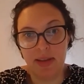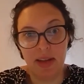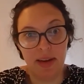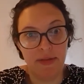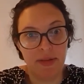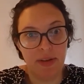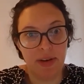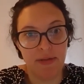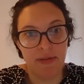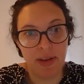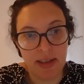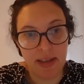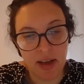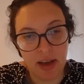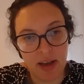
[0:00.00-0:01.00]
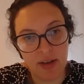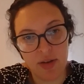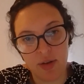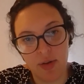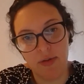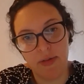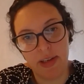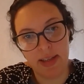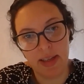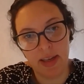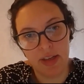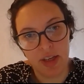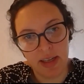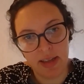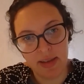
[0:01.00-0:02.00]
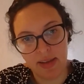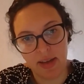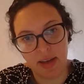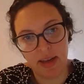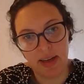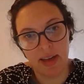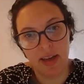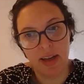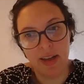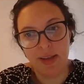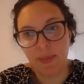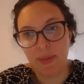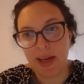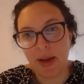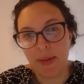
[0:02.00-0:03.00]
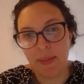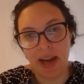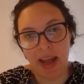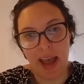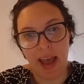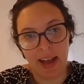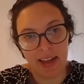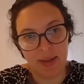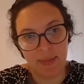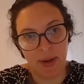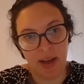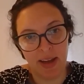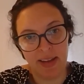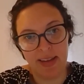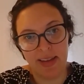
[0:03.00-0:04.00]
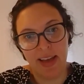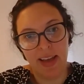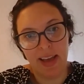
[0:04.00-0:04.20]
delivering research or research insight to become an expert